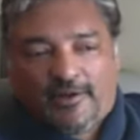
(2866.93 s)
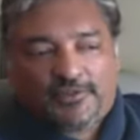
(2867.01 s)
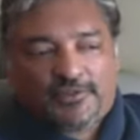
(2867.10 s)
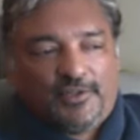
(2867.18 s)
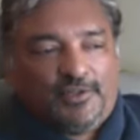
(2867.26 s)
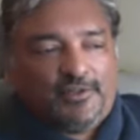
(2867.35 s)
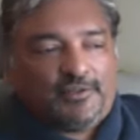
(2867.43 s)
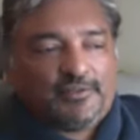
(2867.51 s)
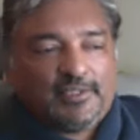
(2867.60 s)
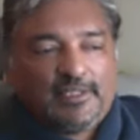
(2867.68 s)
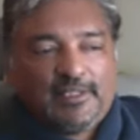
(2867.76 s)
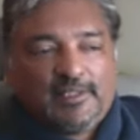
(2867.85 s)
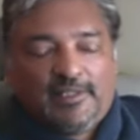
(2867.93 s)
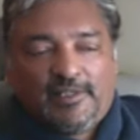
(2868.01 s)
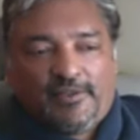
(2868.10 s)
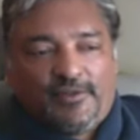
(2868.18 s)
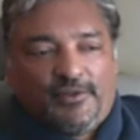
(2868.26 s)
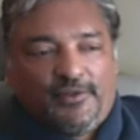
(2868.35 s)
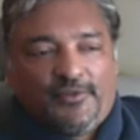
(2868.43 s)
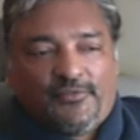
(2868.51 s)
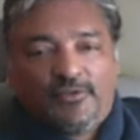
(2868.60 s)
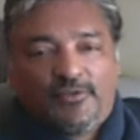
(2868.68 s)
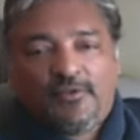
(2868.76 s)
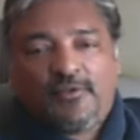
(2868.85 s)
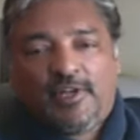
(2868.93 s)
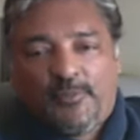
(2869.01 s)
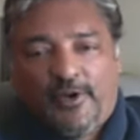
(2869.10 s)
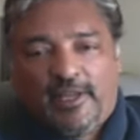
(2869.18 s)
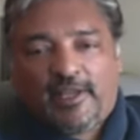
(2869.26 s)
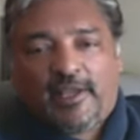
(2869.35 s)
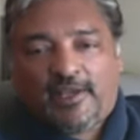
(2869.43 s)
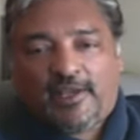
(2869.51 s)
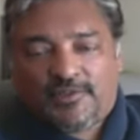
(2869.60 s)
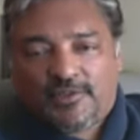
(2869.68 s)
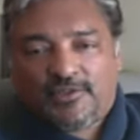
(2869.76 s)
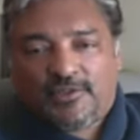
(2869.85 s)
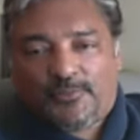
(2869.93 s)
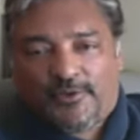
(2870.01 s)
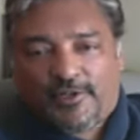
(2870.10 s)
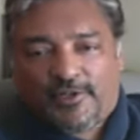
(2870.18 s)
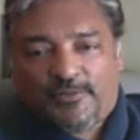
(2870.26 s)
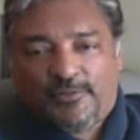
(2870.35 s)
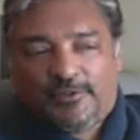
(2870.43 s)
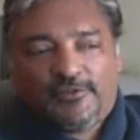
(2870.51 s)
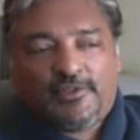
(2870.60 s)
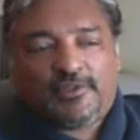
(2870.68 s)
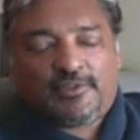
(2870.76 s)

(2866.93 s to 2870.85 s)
So, you know, if you know anybody casting superhero movies,